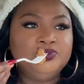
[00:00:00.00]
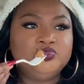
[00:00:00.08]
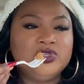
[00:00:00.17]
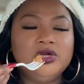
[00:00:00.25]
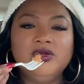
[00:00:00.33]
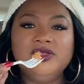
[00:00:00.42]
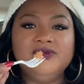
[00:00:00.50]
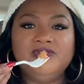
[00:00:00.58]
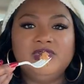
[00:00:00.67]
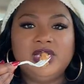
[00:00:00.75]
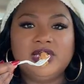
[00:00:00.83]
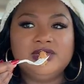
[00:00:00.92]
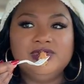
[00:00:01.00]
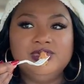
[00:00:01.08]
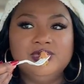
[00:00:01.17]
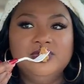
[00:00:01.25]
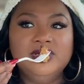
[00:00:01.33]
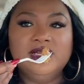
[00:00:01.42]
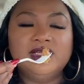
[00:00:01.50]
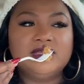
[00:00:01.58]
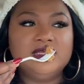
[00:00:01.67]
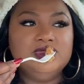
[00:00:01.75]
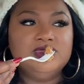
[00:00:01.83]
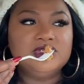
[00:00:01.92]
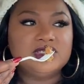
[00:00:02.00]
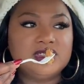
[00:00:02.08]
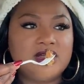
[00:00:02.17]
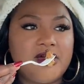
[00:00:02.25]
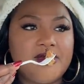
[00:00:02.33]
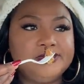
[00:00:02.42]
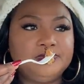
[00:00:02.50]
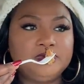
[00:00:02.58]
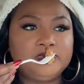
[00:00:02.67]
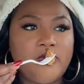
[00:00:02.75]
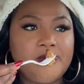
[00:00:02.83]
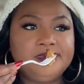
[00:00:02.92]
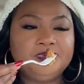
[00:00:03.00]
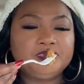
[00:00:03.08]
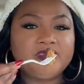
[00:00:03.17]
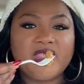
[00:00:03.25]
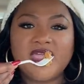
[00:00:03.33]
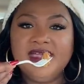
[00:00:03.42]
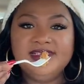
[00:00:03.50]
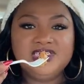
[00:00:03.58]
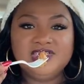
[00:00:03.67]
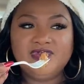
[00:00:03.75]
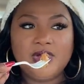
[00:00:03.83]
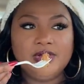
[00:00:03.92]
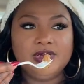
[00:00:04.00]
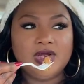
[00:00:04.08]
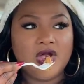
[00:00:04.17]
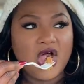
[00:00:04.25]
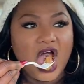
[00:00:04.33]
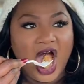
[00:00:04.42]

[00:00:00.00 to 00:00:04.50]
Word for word: you don't even feel like you're doing nothing. You just start inches falling off.